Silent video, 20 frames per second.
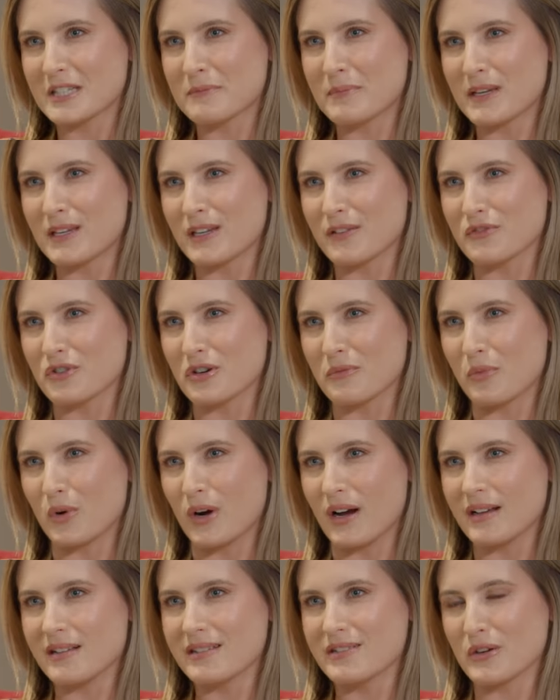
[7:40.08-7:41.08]
Speaking of
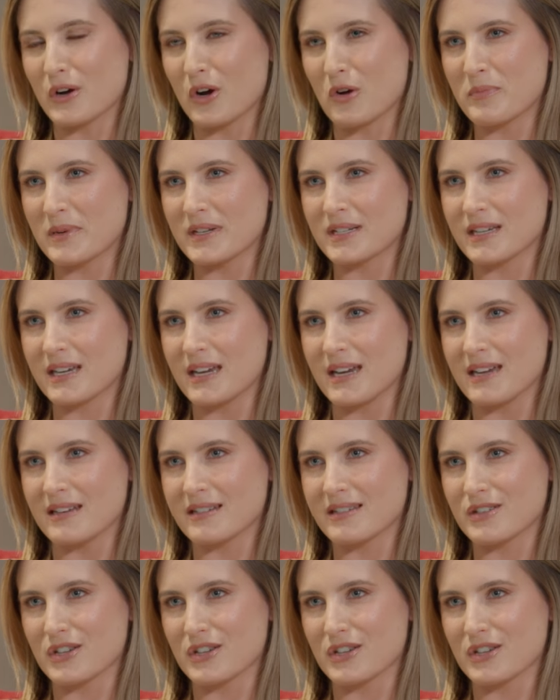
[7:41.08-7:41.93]
tripwires, you're hoping to get